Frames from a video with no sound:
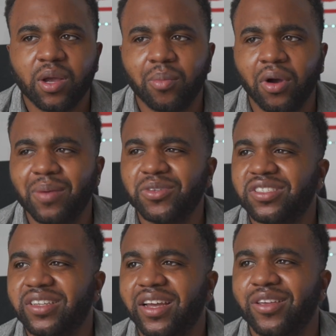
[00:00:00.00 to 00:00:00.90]
But I'm
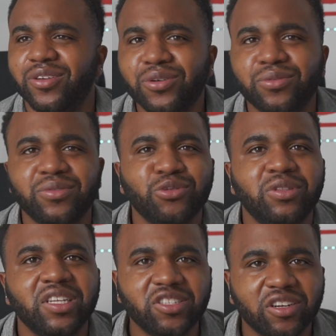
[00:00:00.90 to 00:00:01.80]
just like, you
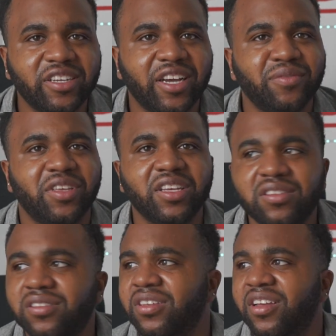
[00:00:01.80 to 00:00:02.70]
literally have
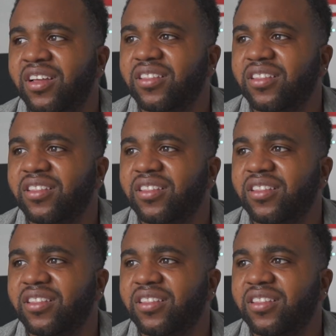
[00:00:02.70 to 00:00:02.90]
kids